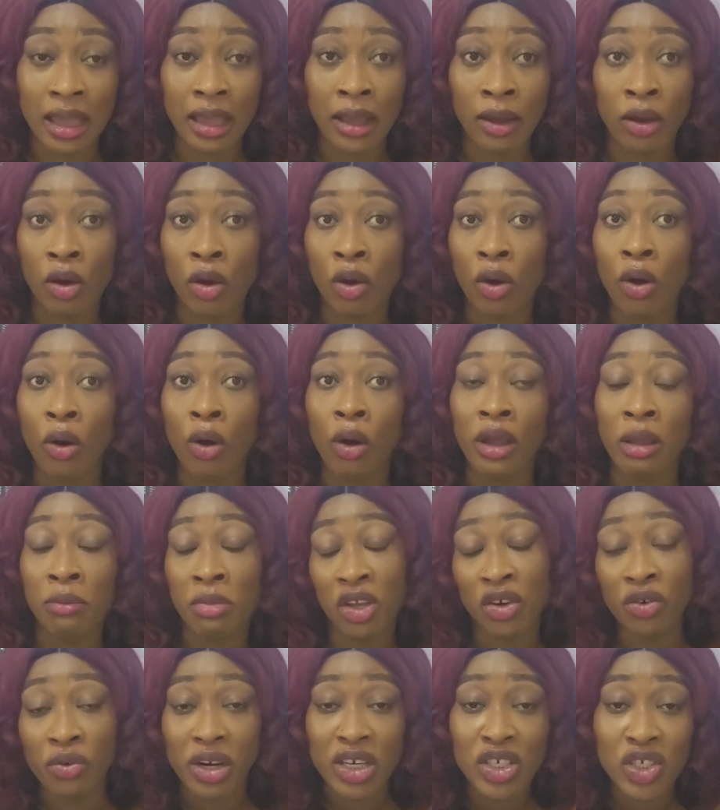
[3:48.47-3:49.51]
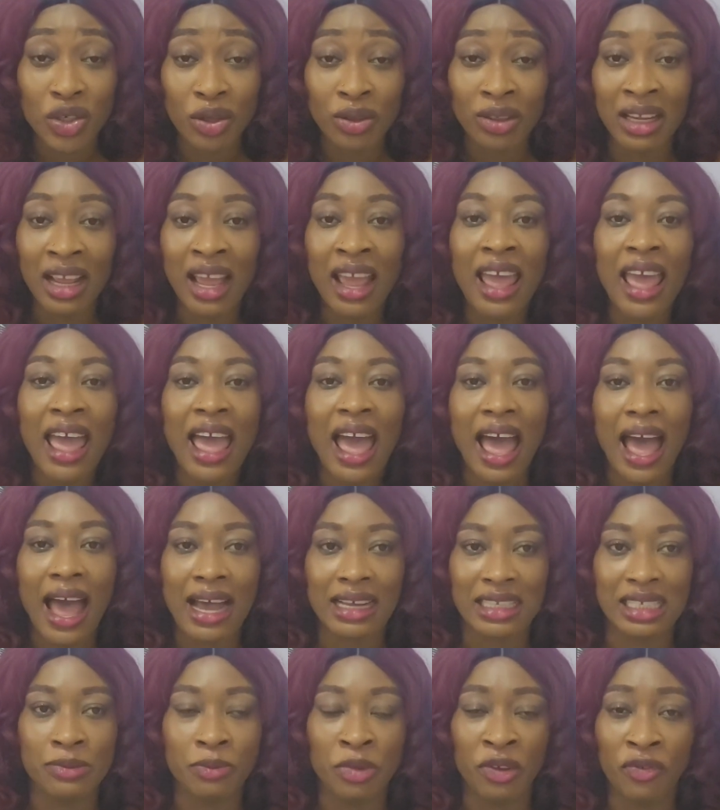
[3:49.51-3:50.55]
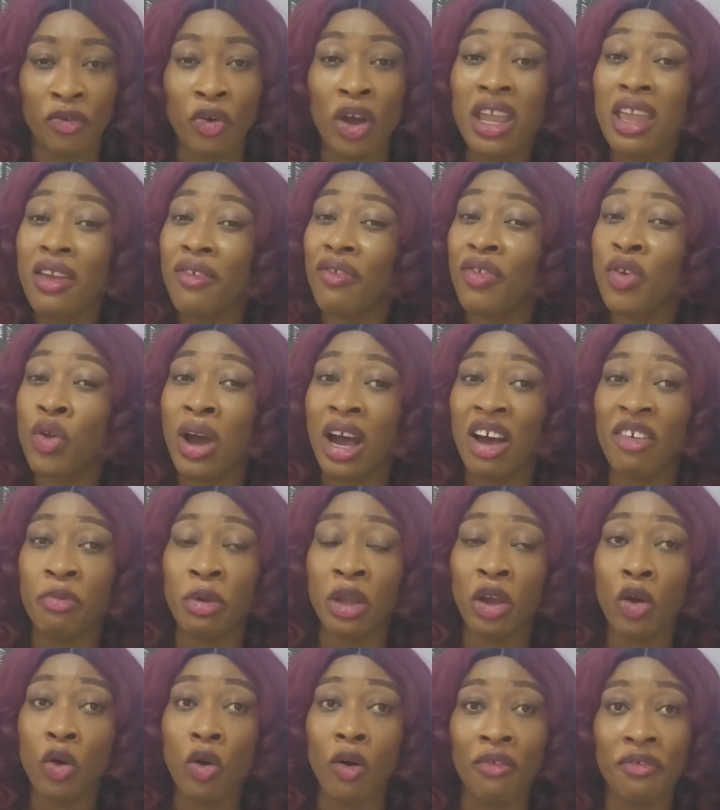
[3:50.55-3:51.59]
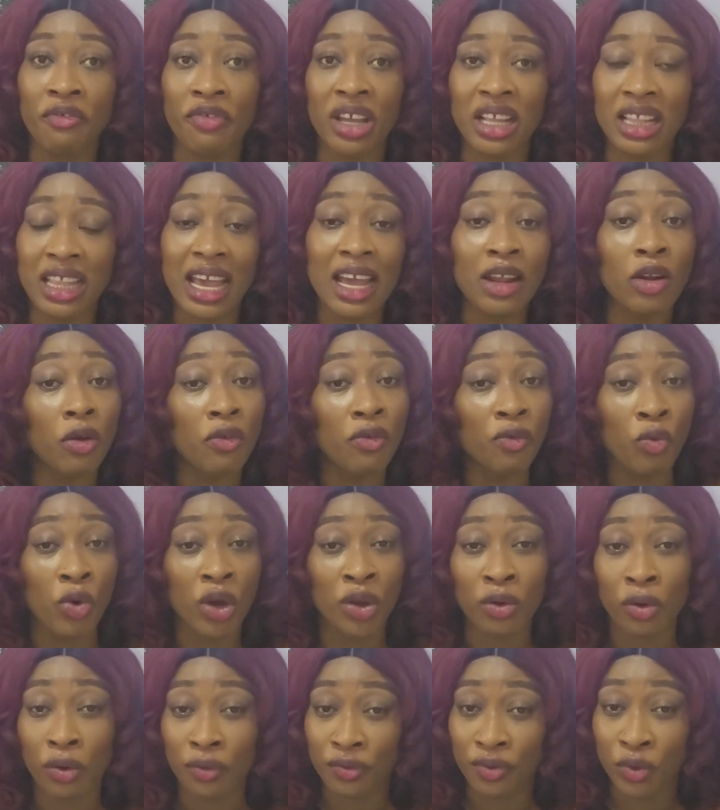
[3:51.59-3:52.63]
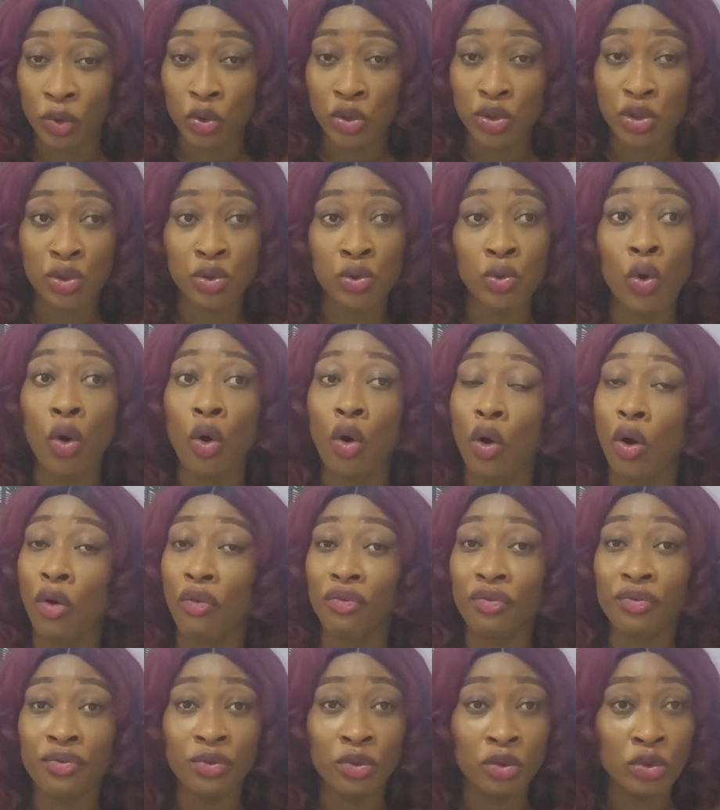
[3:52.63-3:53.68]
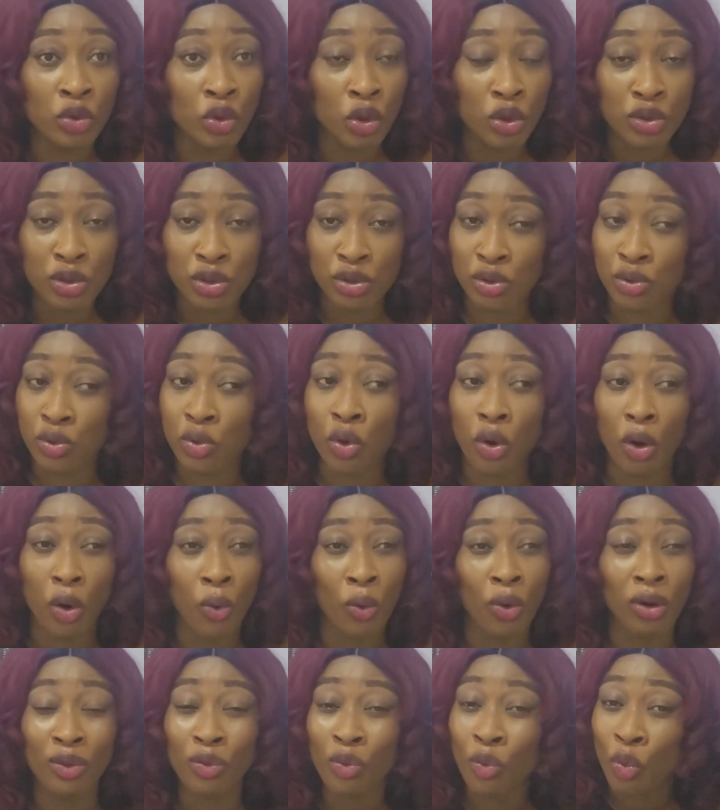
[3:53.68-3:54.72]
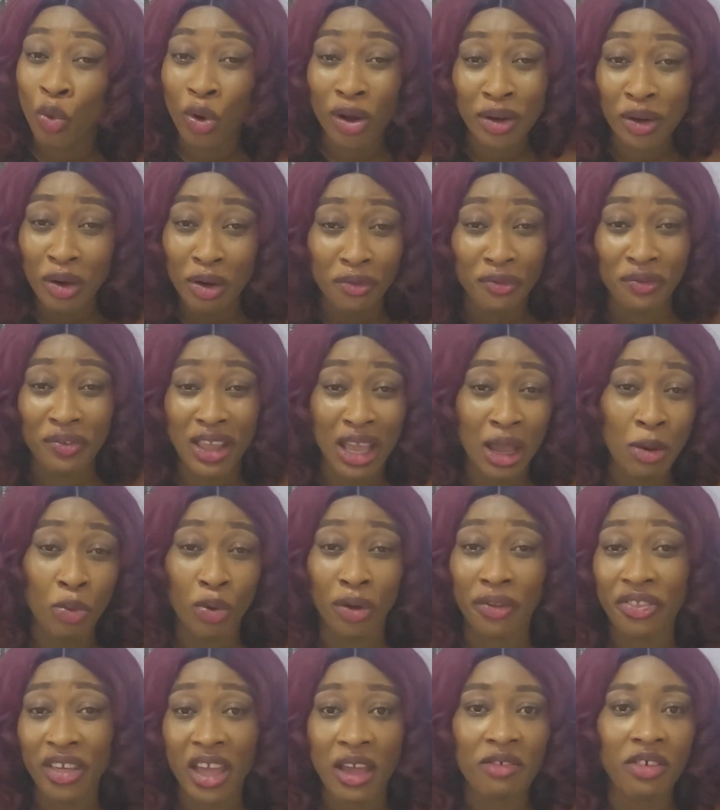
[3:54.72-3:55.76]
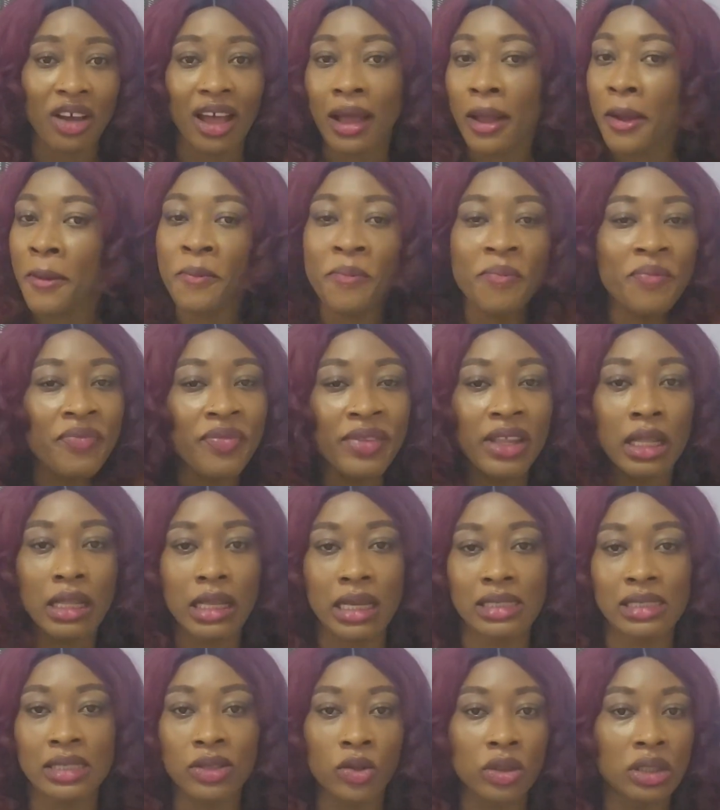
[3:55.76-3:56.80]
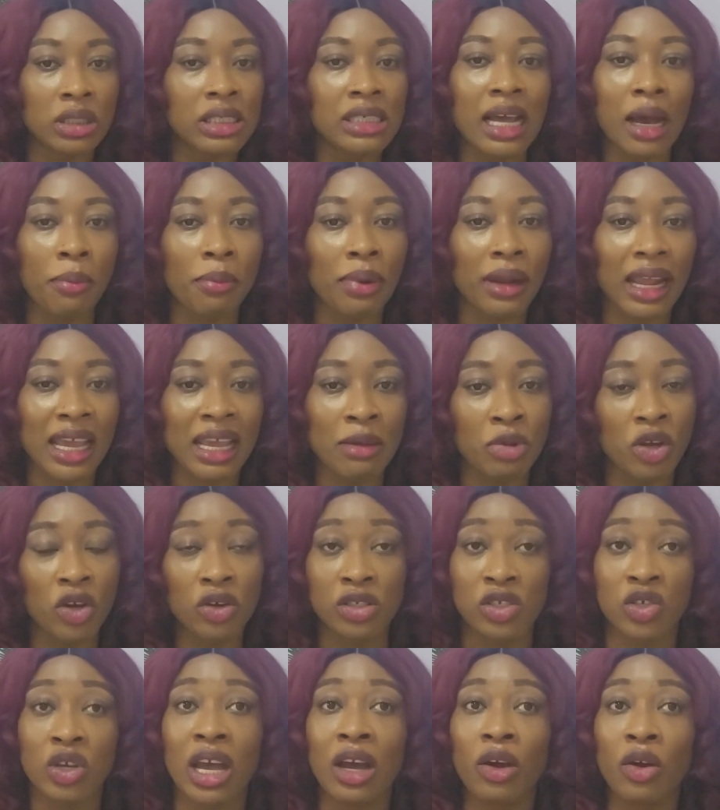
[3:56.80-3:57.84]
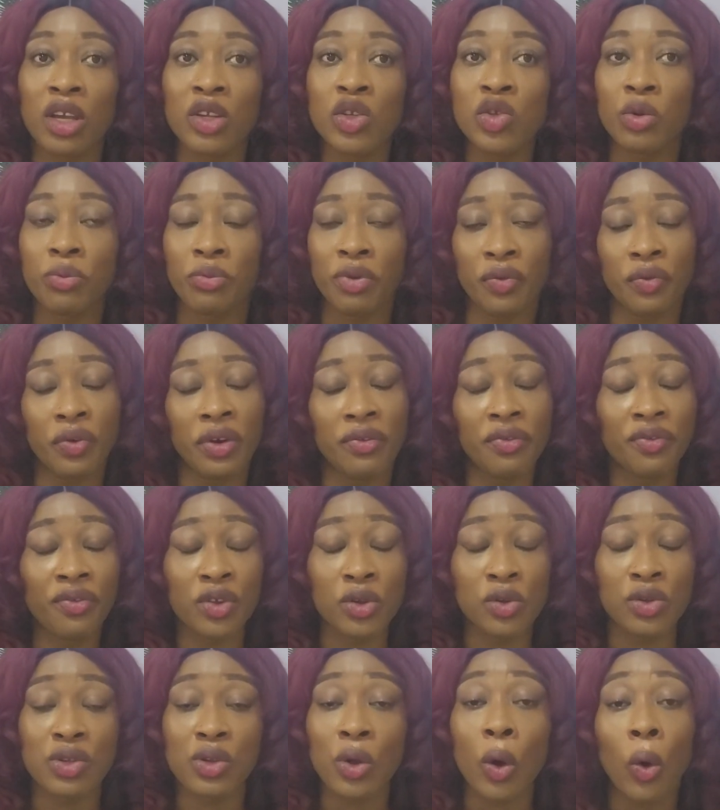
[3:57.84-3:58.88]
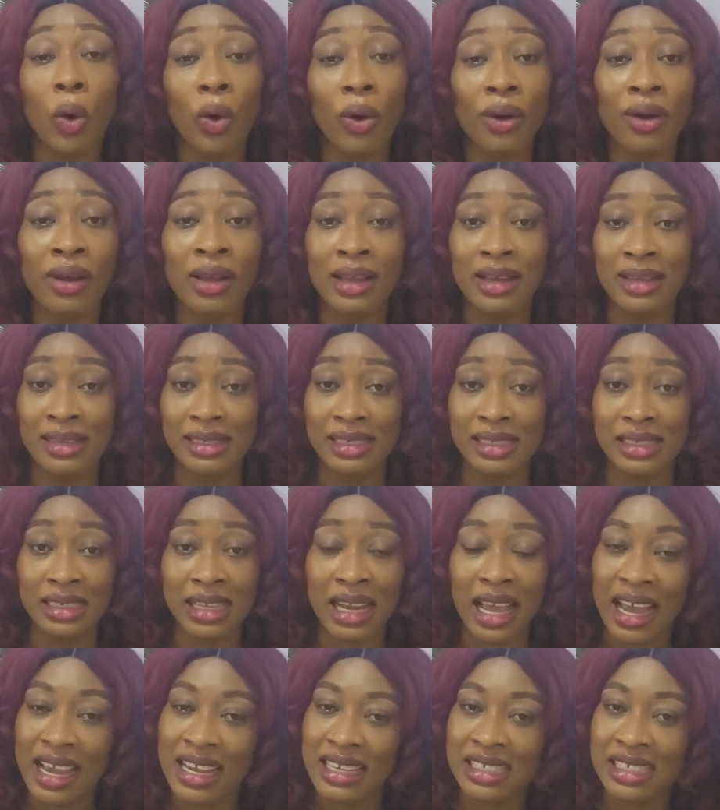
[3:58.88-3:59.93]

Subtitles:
or immigration act before, if you have been convicted of one of those two, or one of them, whatever, there's no need applying, because you are going to be refused or denied